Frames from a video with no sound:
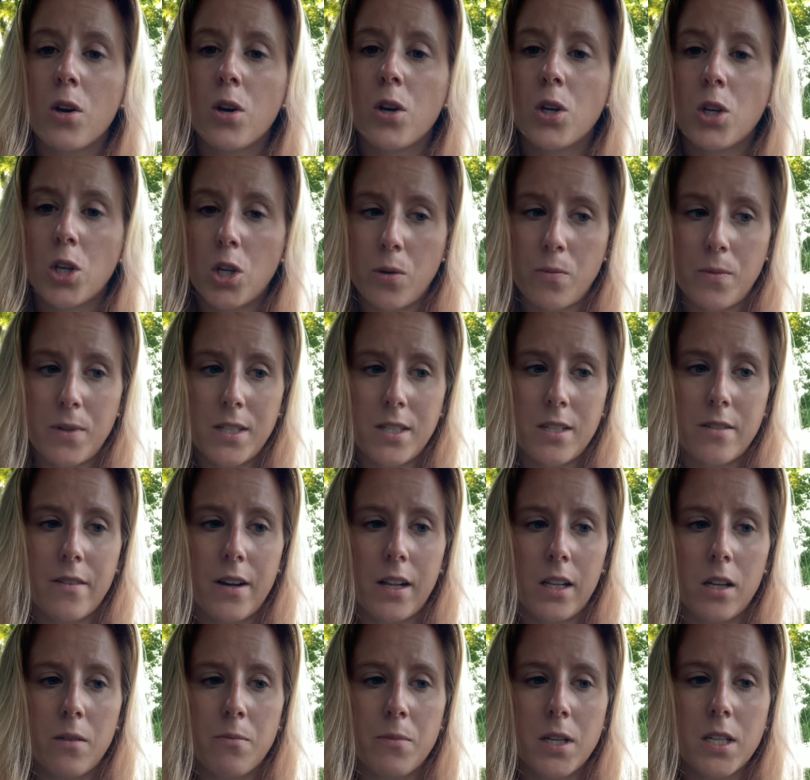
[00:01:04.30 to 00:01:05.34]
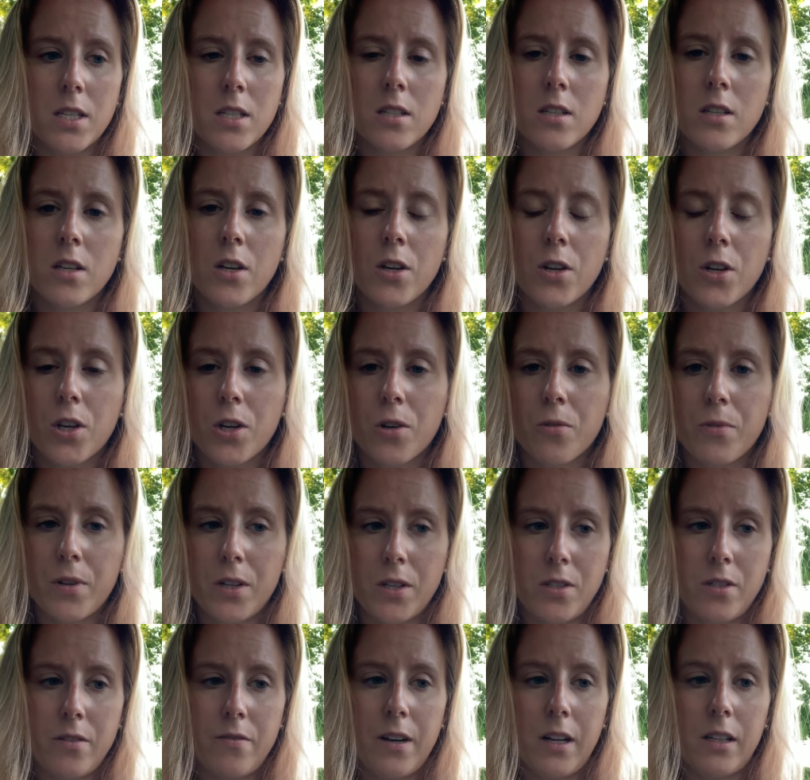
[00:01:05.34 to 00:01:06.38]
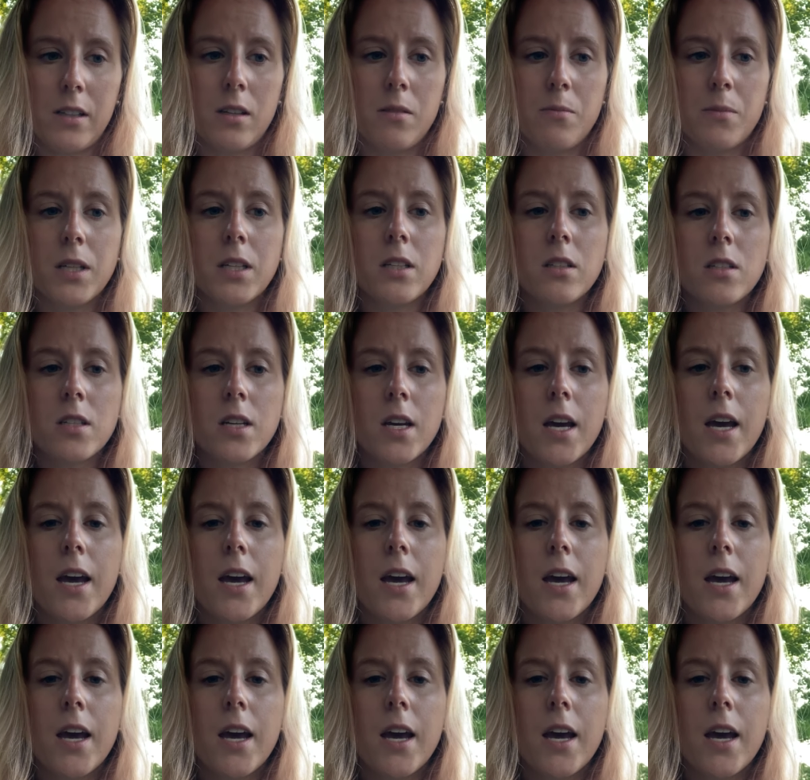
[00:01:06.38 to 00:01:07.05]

human development, career development,